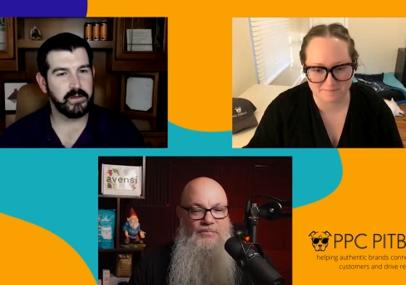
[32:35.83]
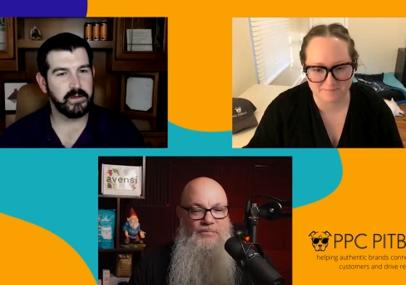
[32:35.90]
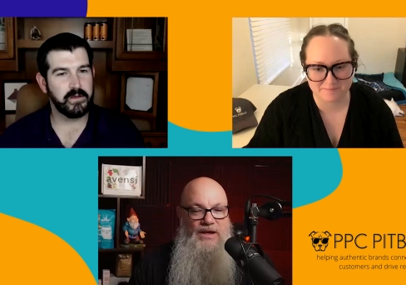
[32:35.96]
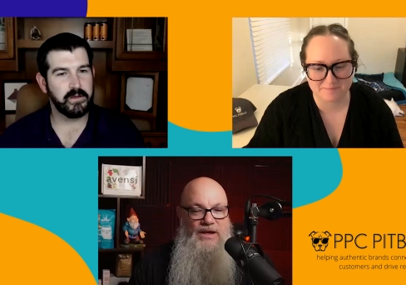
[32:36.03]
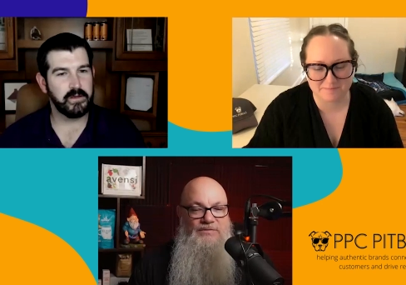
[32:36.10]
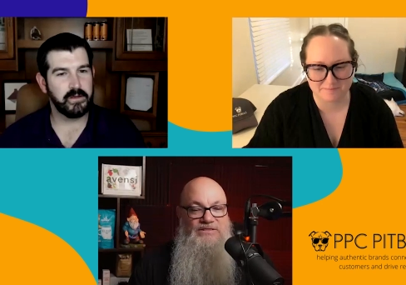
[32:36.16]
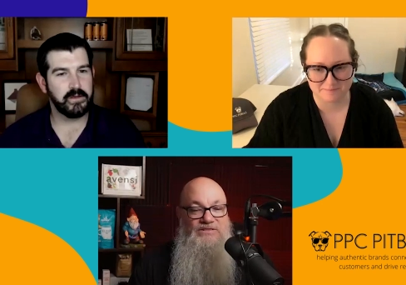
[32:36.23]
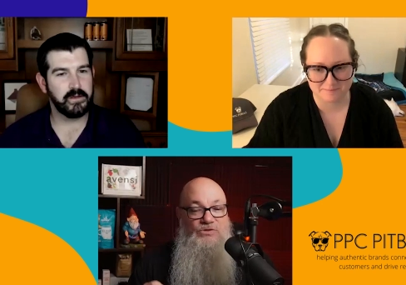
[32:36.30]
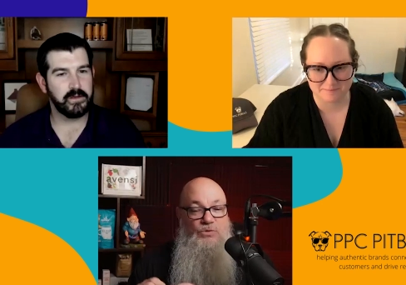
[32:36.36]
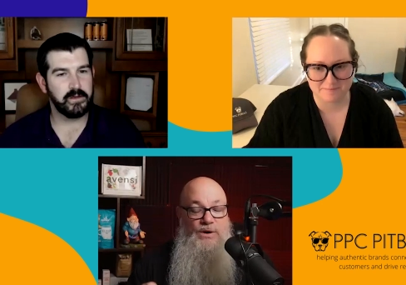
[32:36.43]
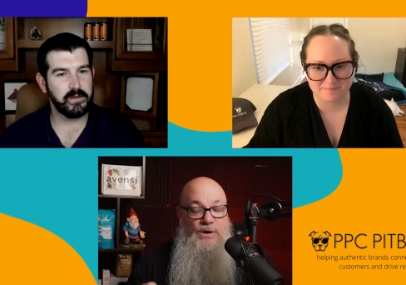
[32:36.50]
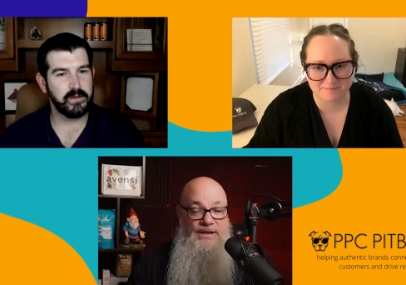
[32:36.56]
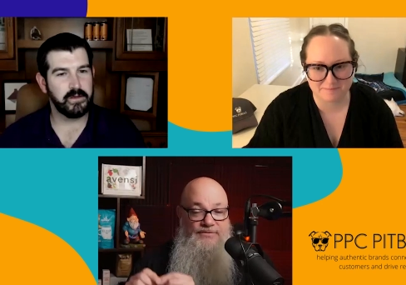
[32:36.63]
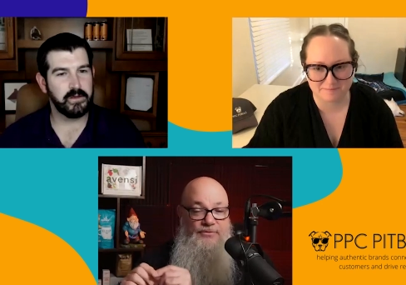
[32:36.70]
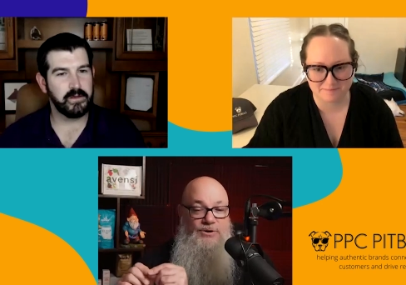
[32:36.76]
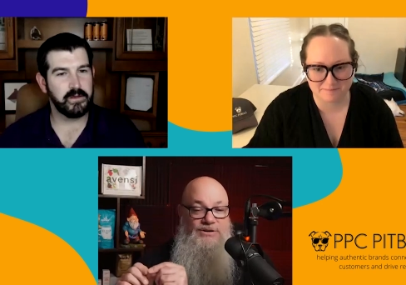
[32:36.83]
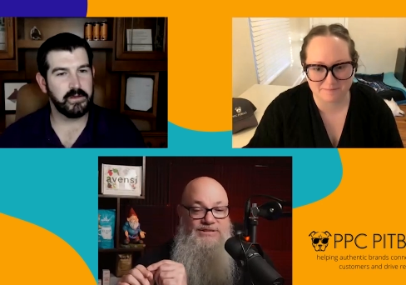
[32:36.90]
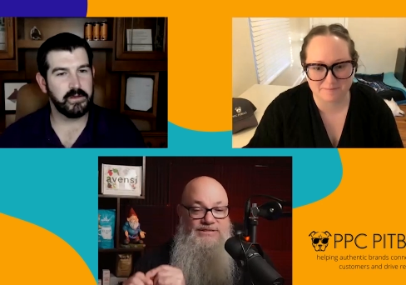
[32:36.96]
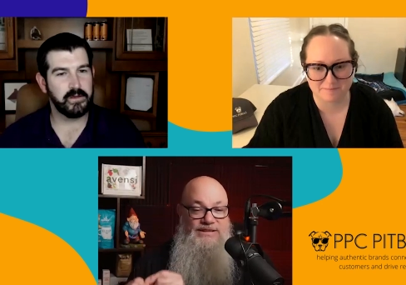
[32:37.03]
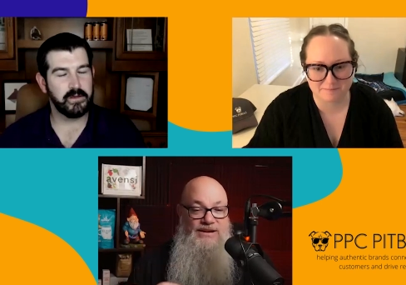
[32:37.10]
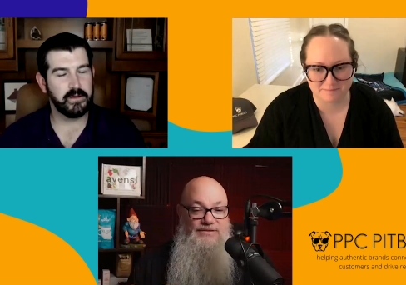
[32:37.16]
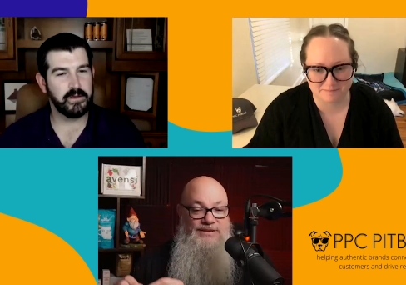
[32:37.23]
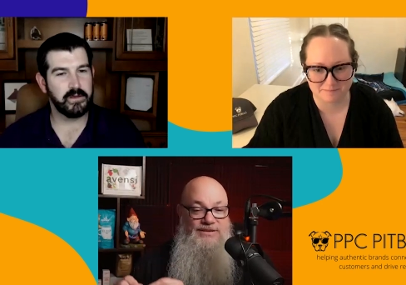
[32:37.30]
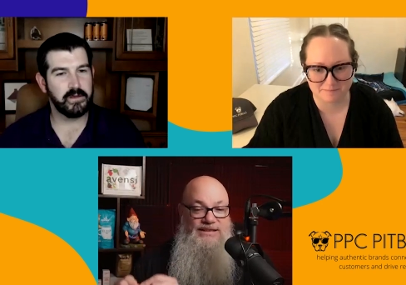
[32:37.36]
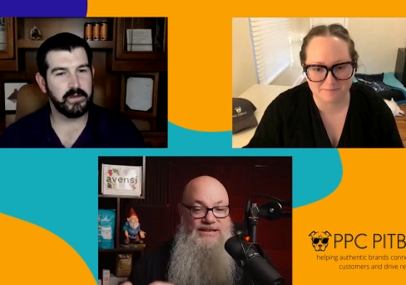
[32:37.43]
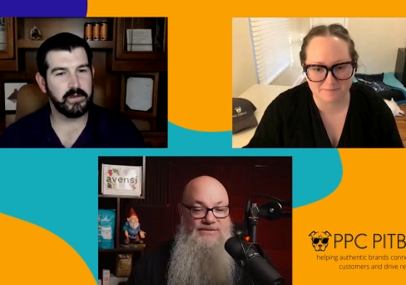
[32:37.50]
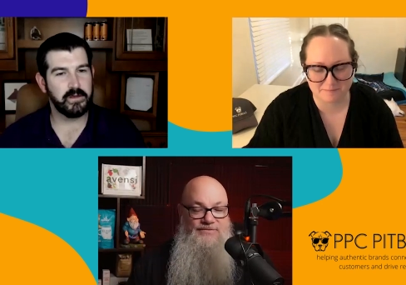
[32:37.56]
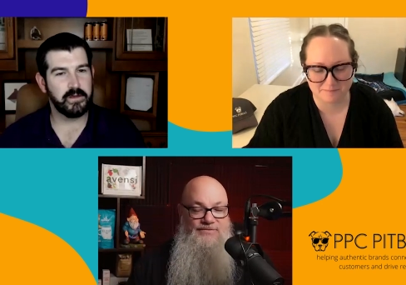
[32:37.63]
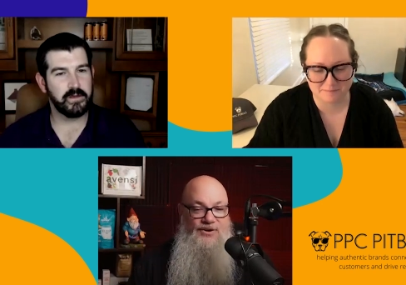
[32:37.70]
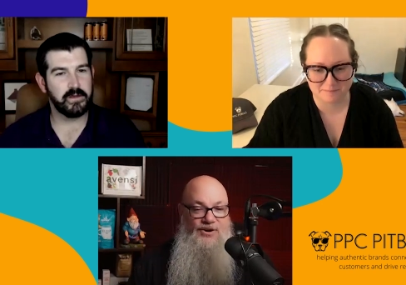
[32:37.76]
Speaker 1: if it's 24 7
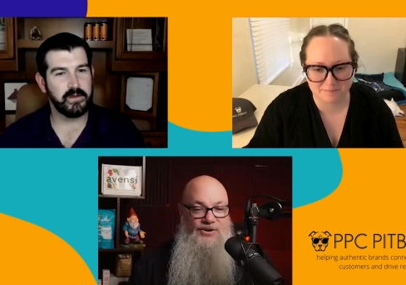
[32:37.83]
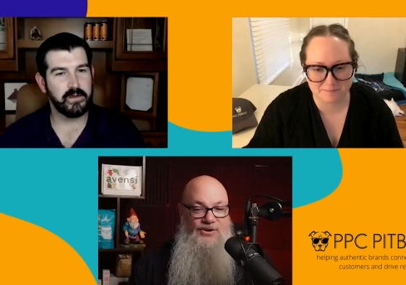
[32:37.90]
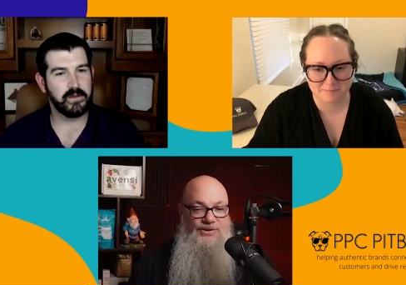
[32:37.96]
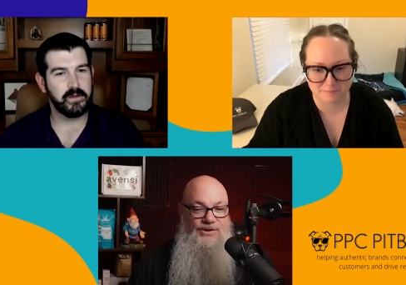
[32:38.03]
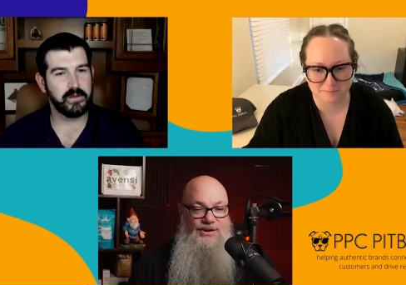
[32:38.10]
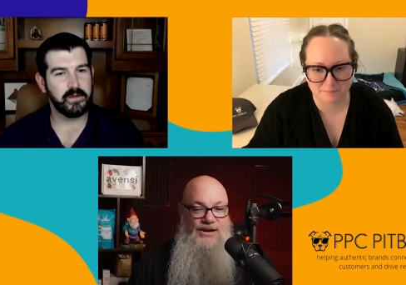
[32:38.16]
default